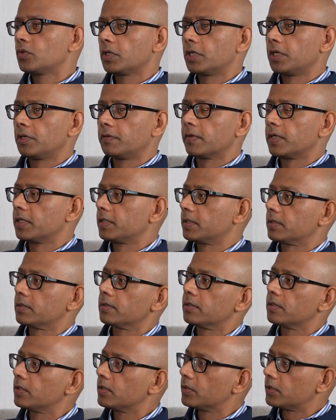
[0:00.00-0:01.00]
give
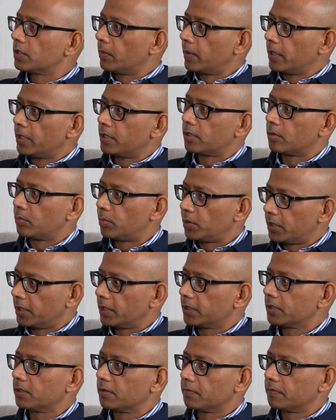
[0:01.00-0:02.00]
us some
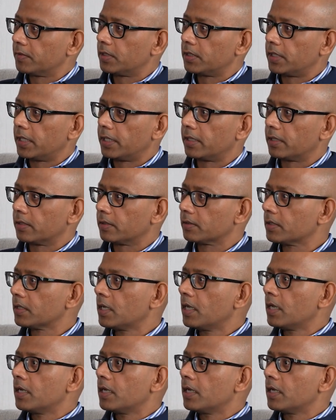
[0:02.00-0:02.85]
interpretation of the data.